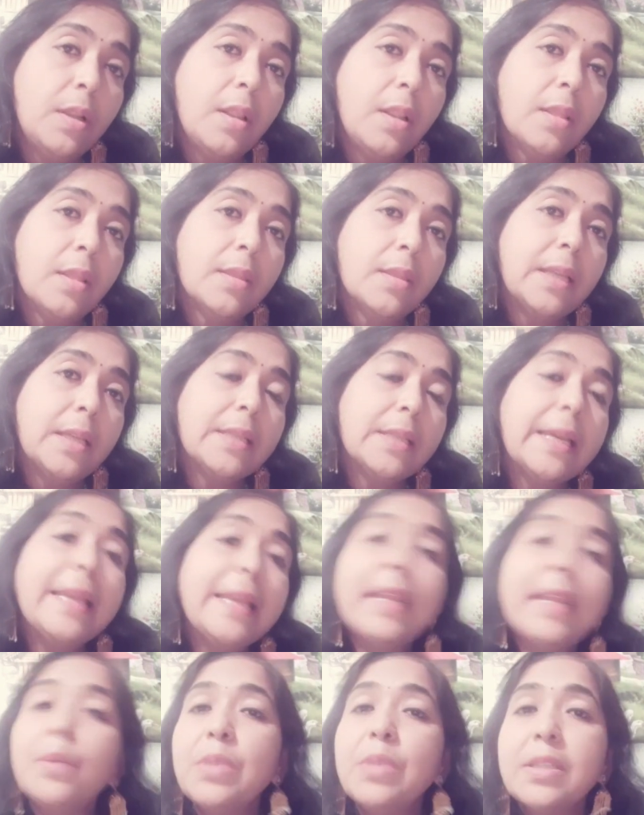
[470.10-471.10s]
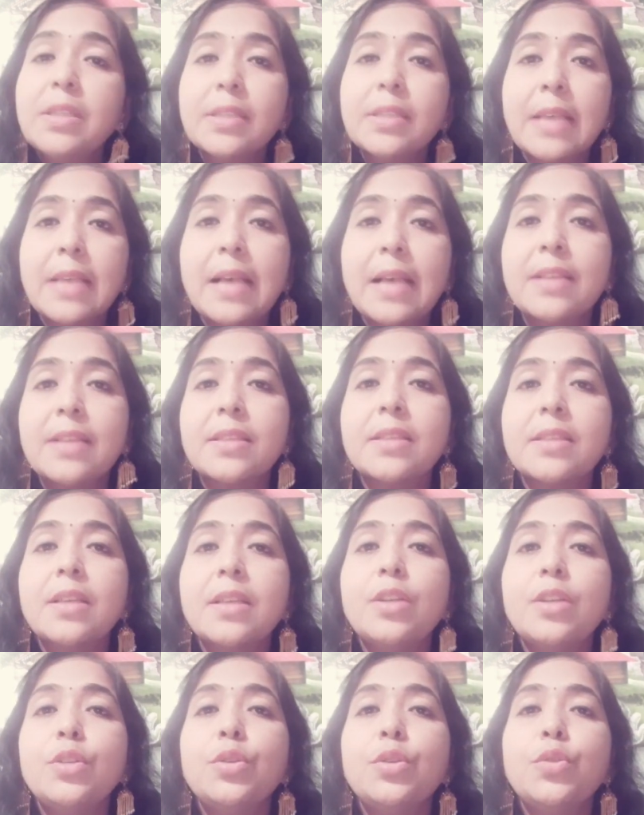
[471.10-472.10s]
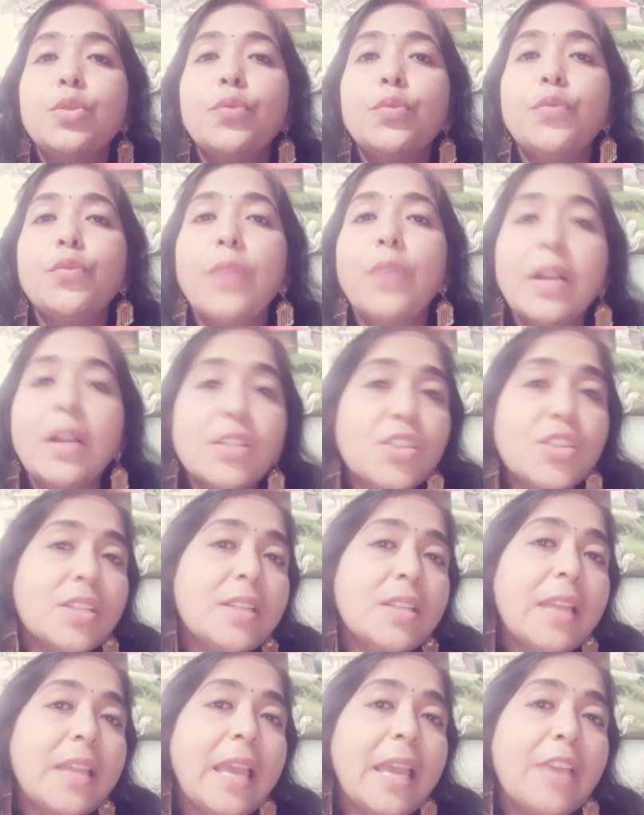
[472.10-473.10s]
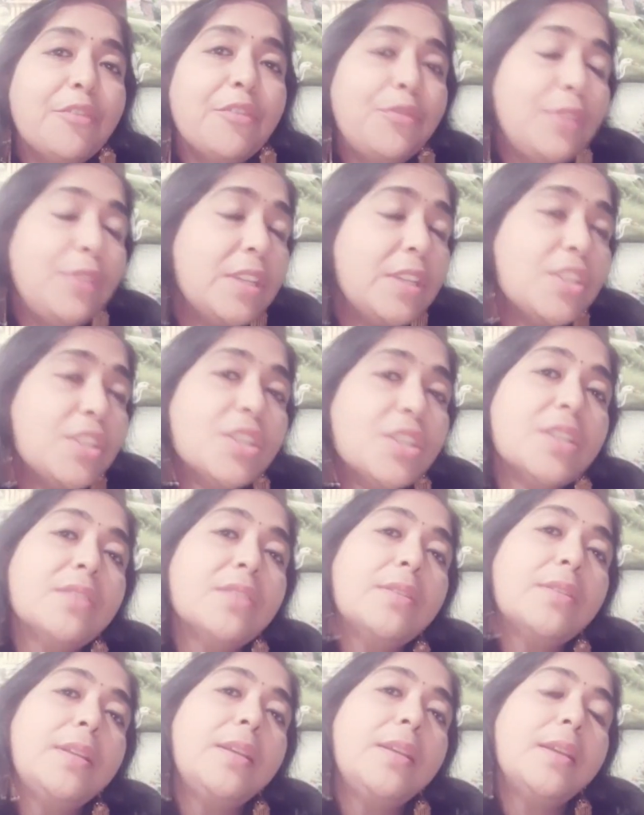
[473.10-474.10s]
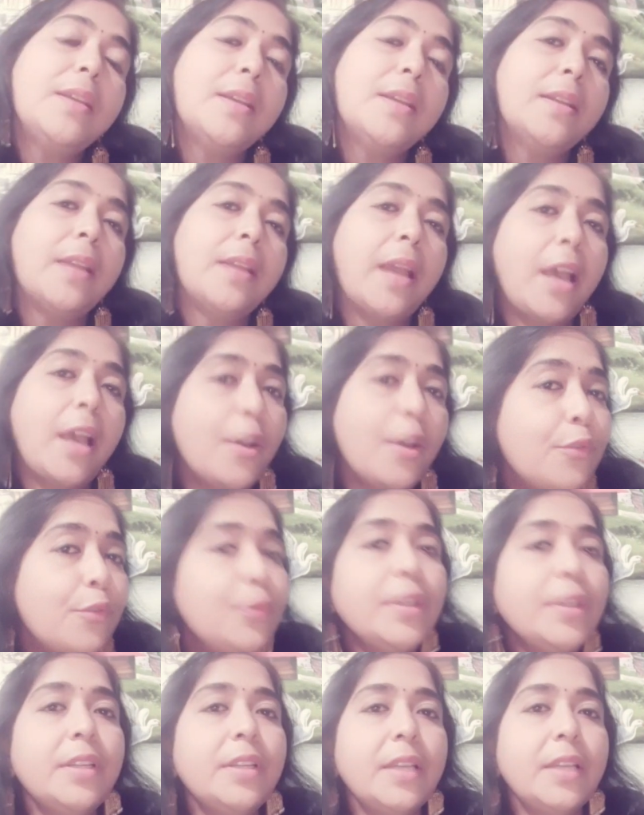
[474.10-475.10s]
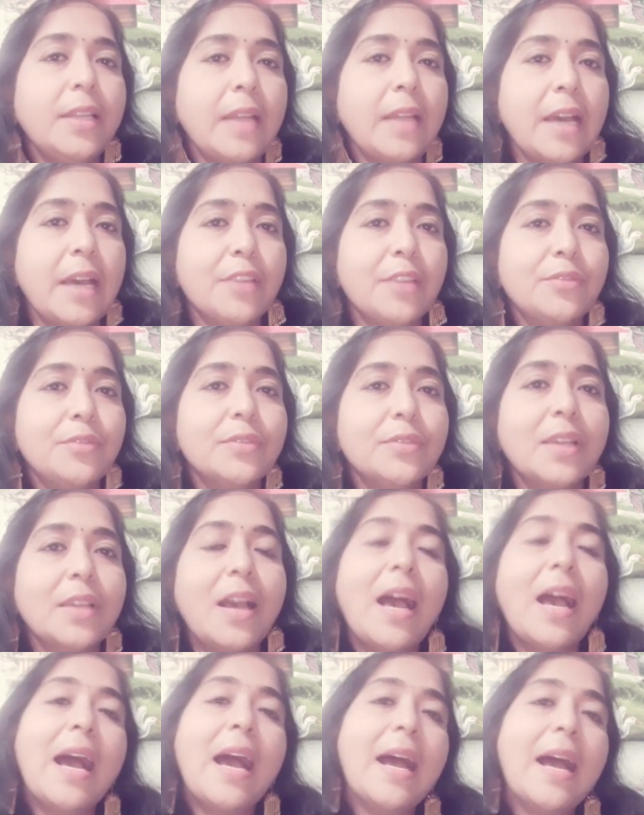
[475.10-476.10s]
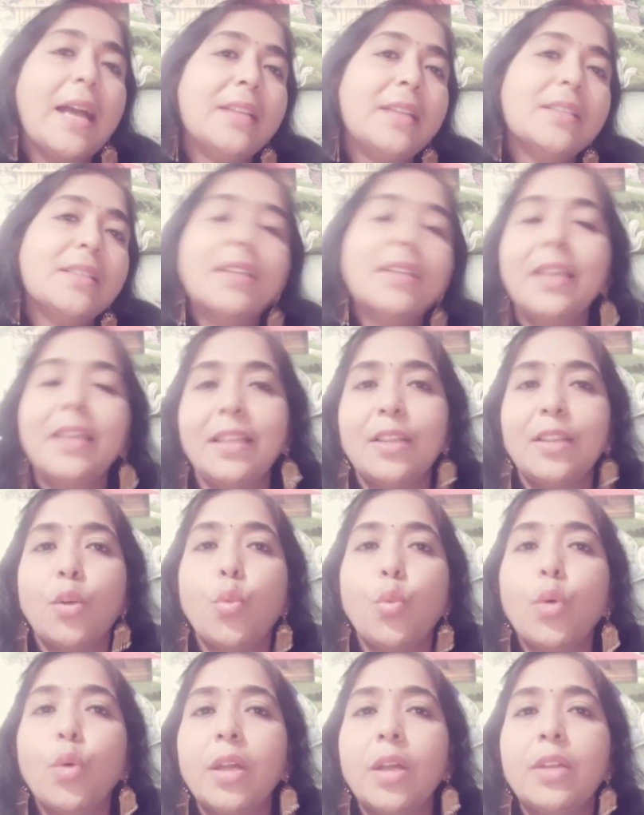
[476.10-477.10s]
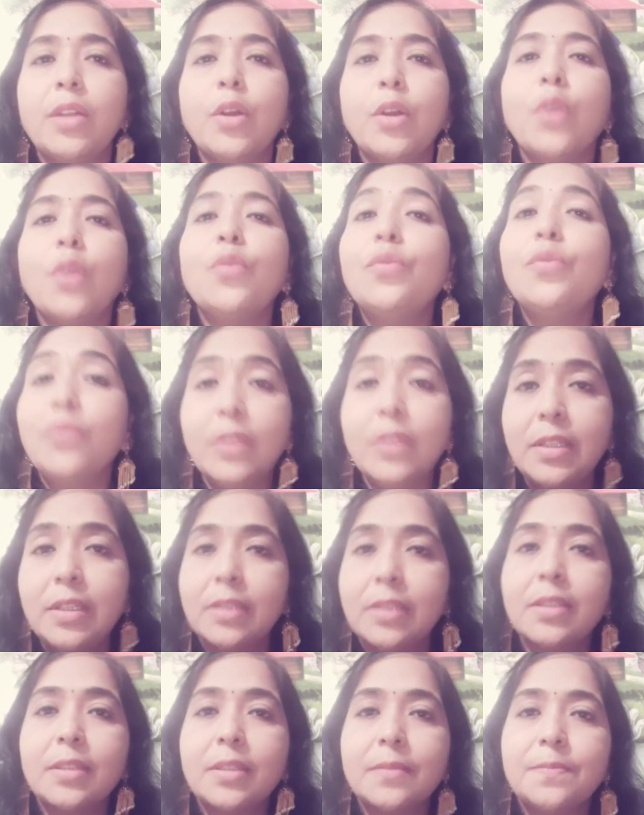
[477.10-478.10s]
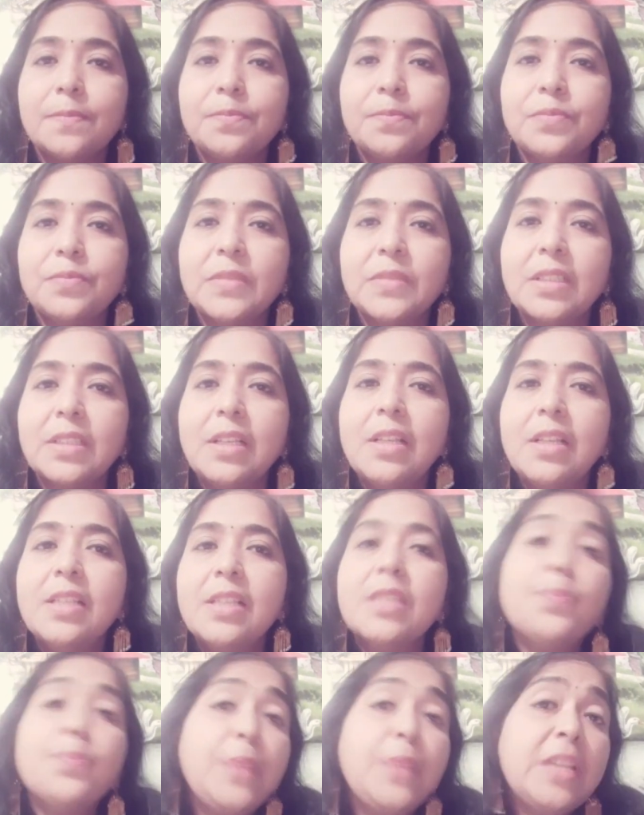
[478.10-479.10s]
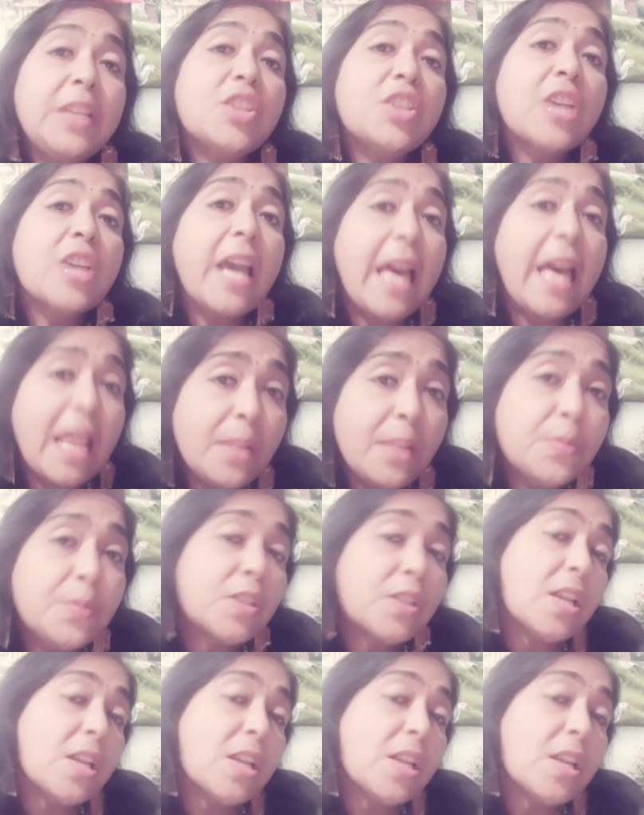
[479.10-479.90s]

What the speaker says: that enables us to function efficiently in everyday life and in the world of work. Speech helps